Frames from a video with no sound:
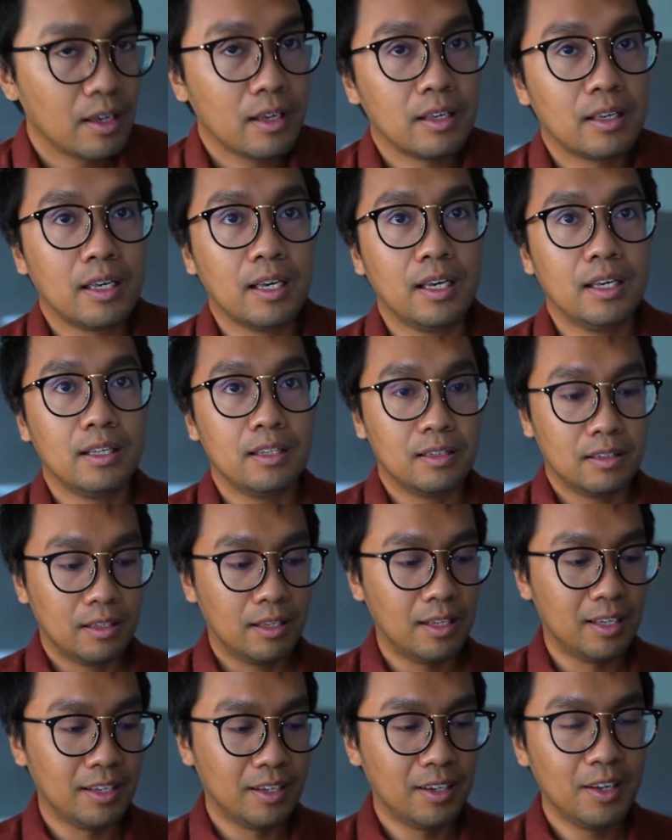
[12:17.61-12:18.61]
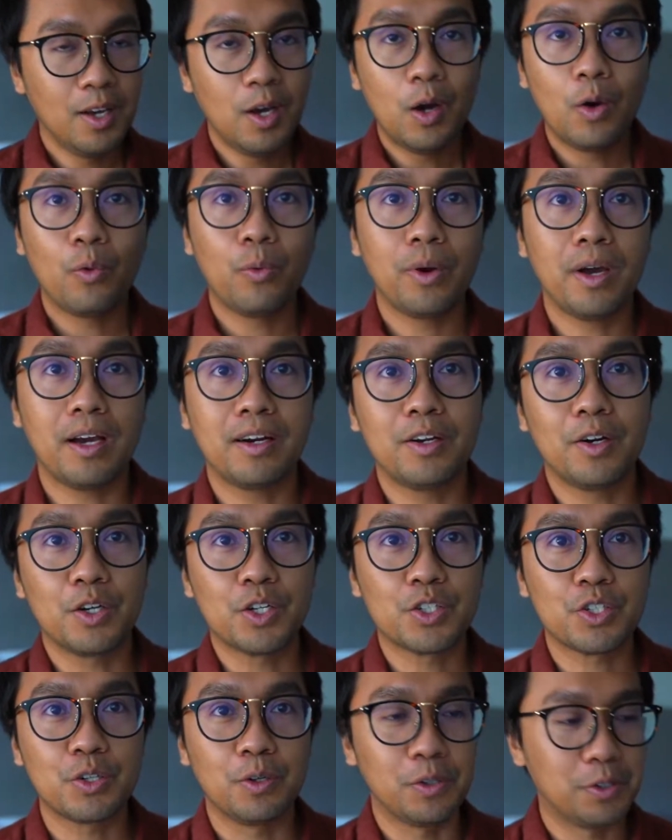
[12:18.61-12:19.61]
can wear your
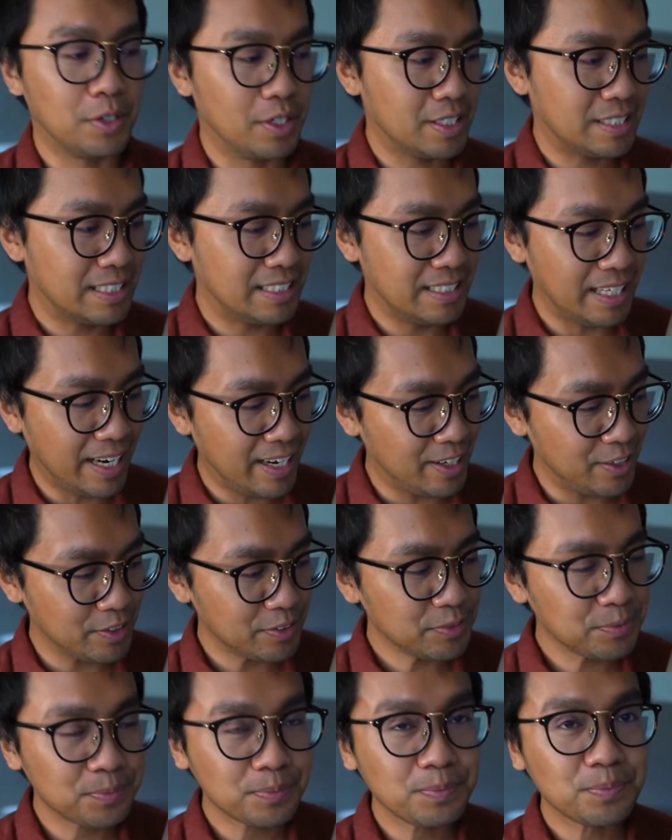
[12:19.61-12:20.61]
shoulders down.